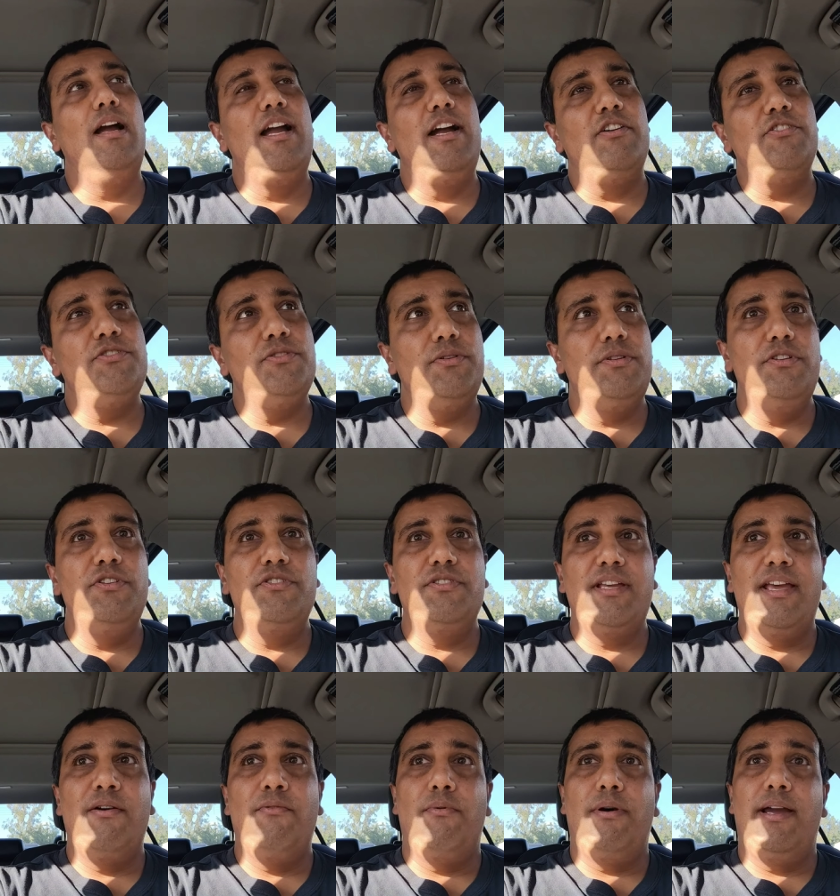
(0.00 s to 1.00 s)
I also
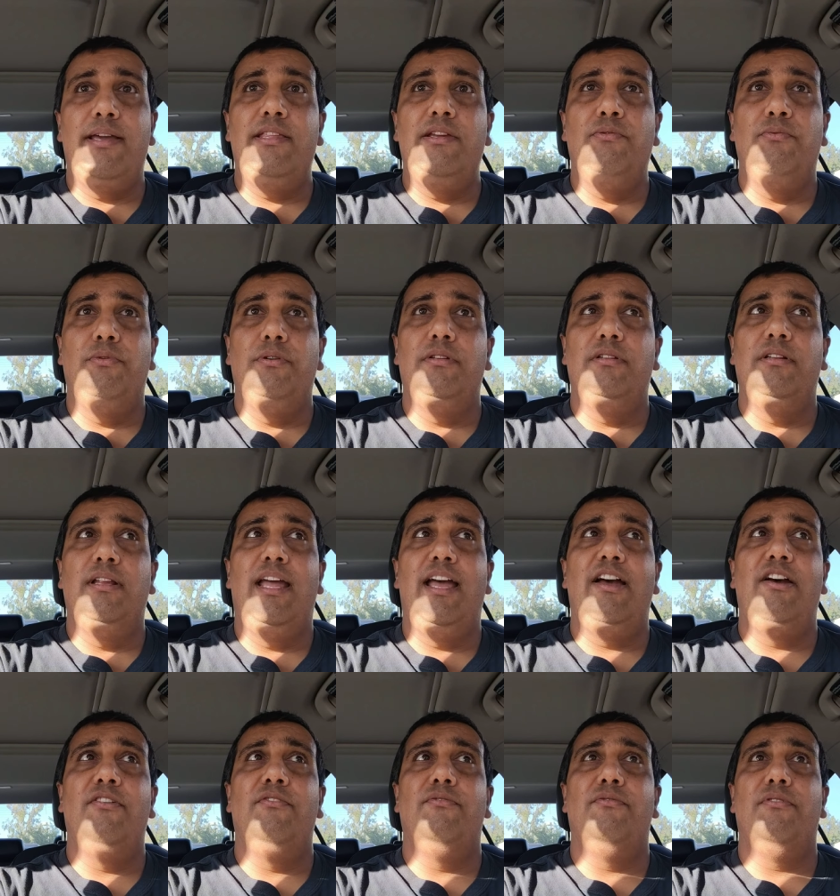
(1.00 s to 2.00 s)
understand why they wouldn't
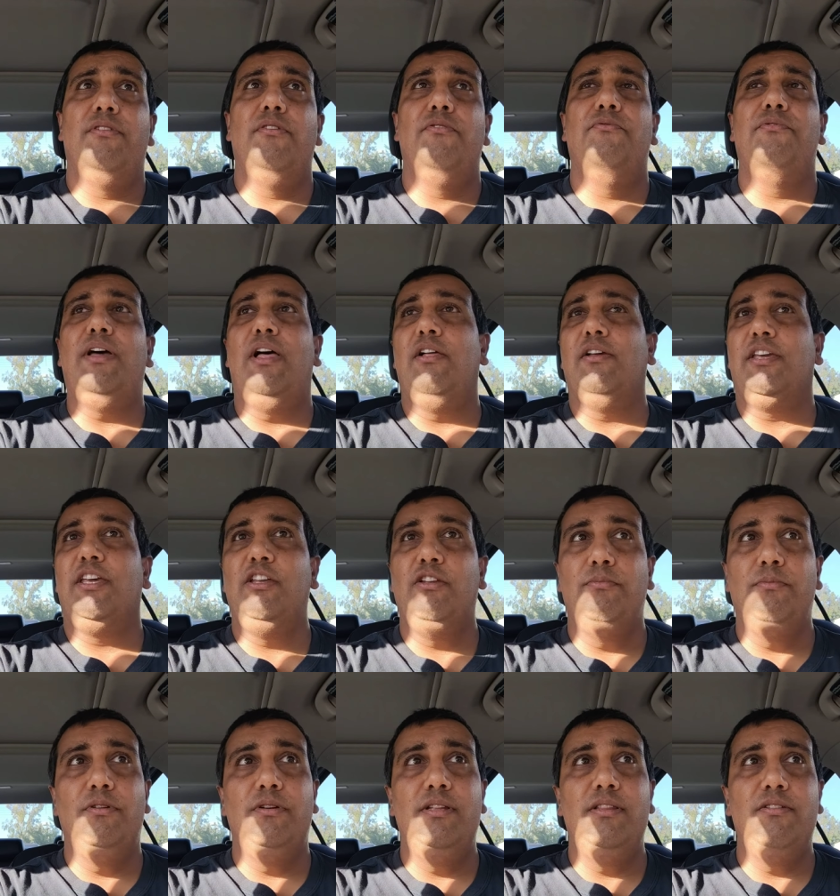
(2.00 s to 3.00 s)
have Val
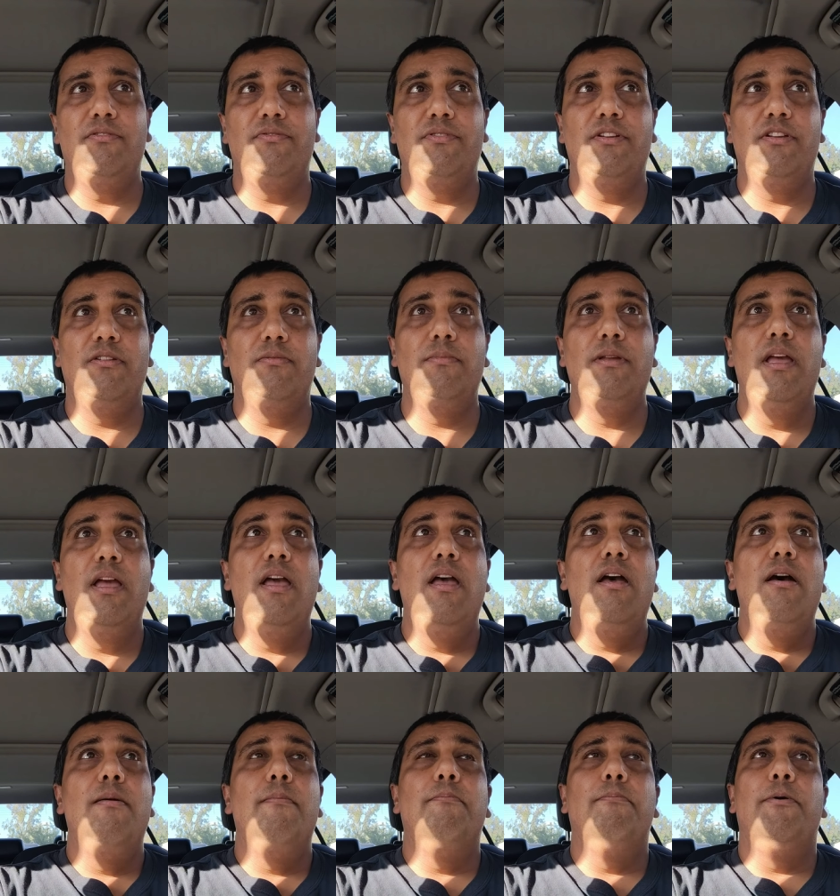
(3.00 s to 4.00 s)
Kilmer in the film,
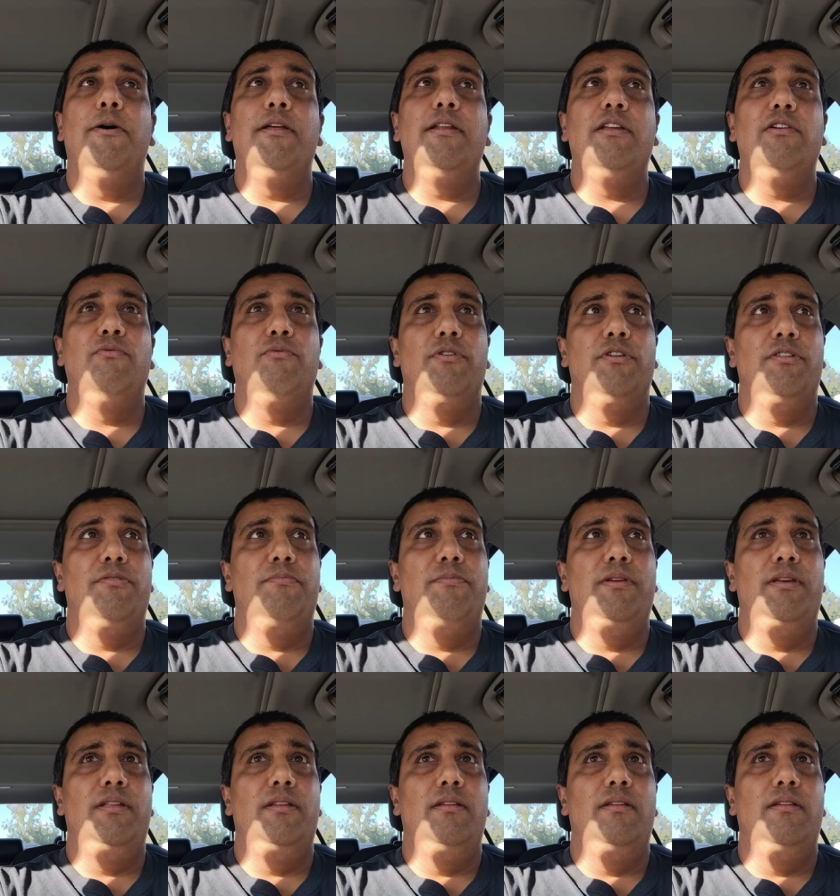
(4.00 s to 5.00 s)
but it would have
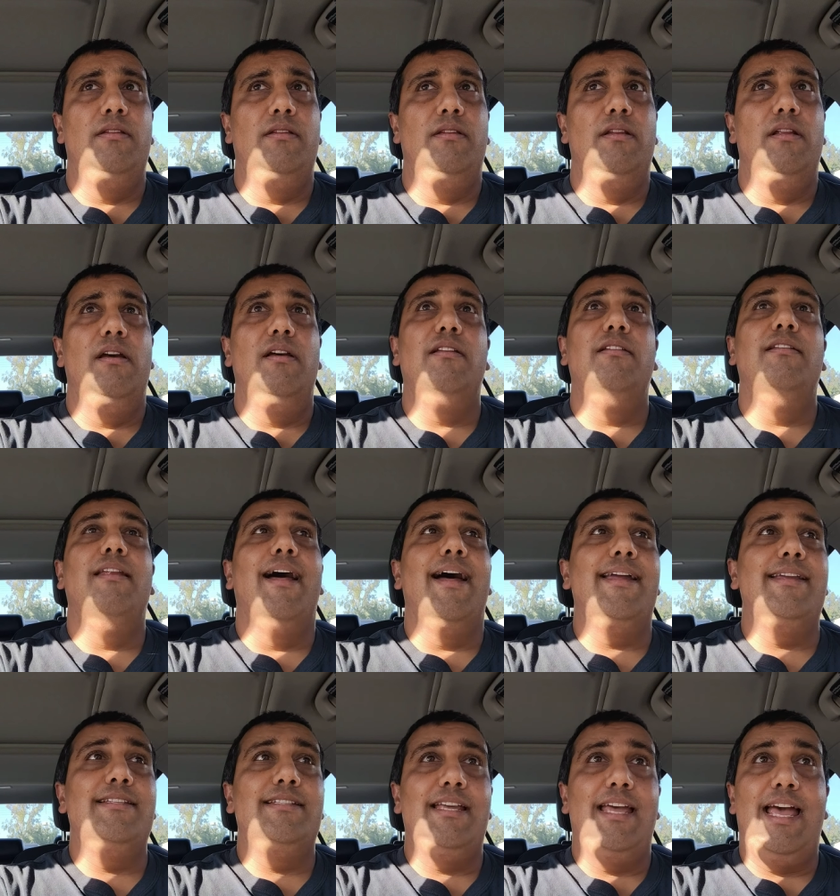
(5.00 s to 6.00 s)
been
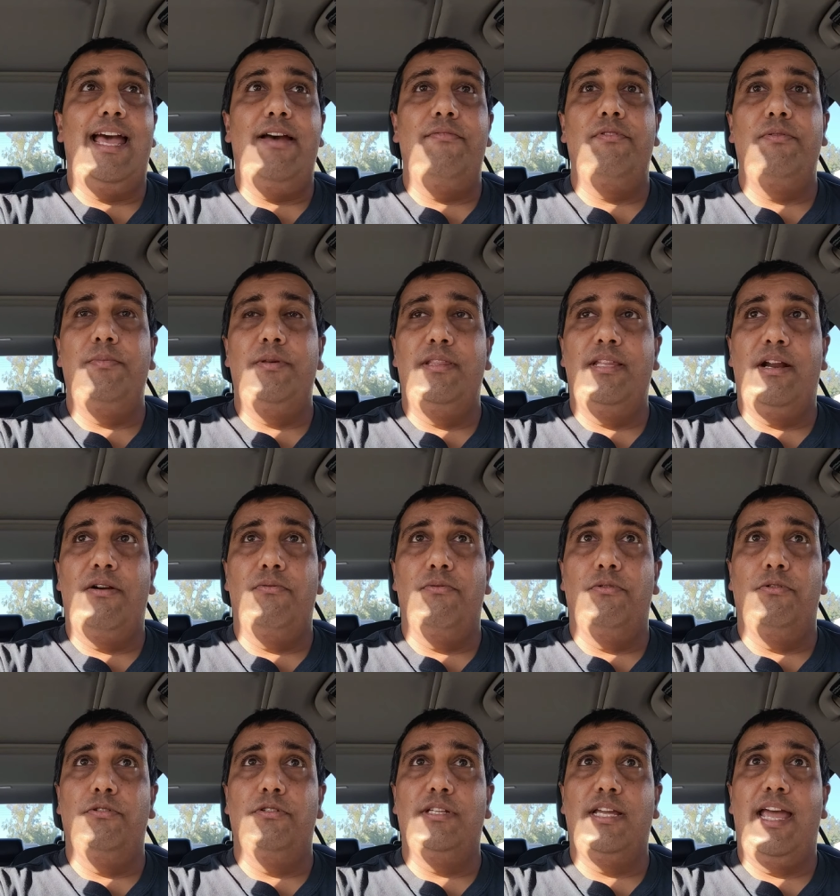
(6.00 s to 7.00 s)
nice to have him in that
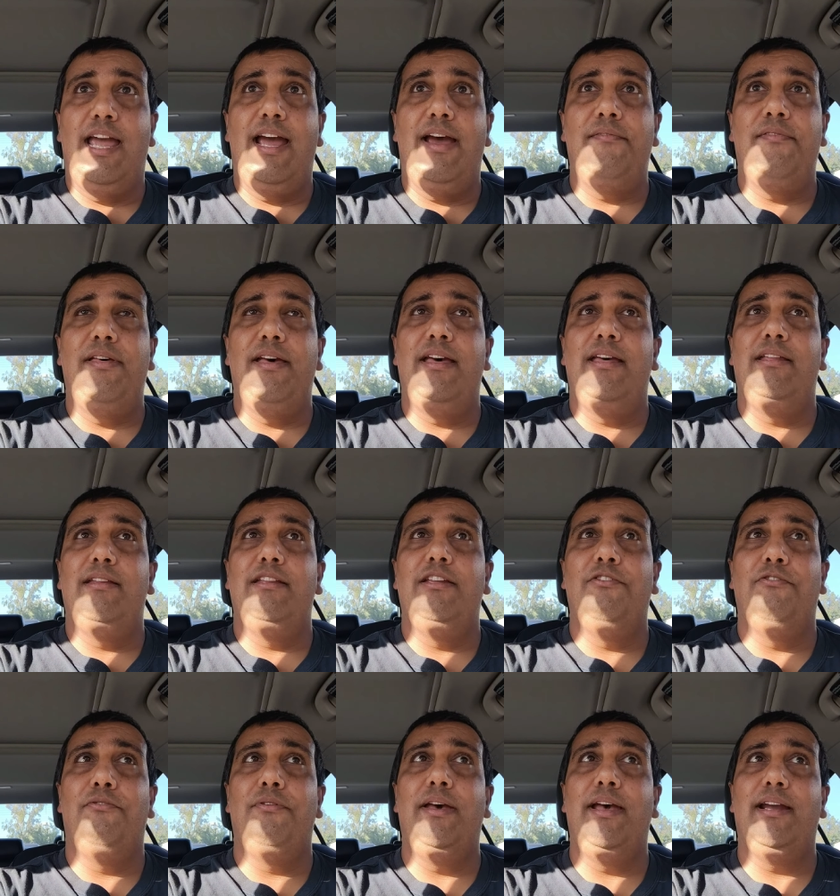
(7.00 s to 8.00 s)
role to have that
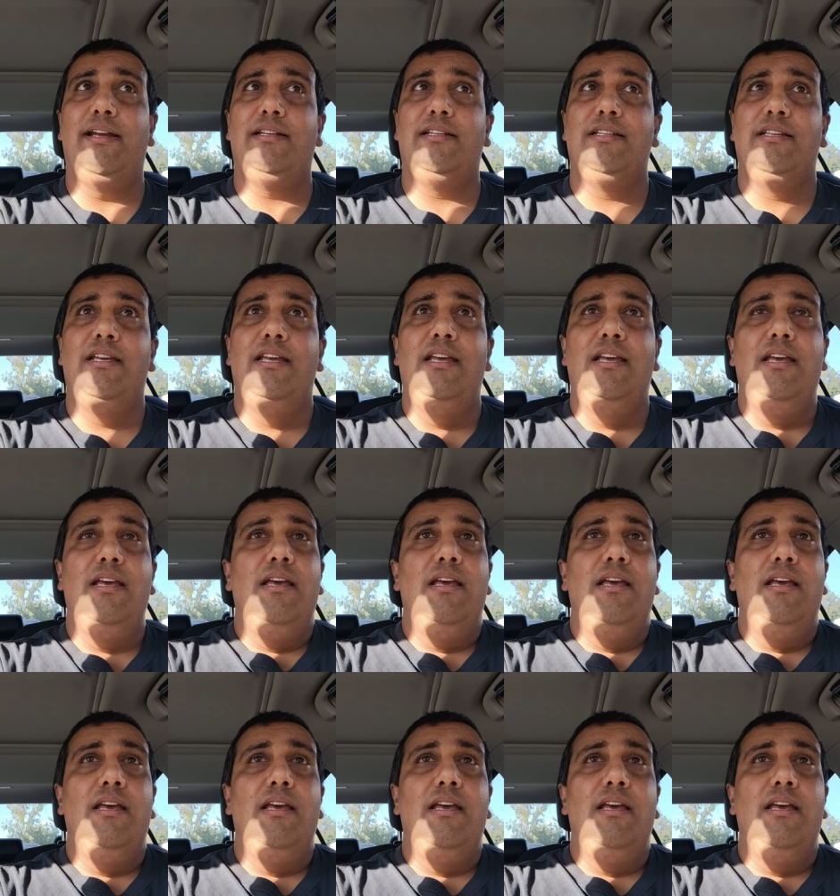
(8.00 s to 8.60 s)
effect.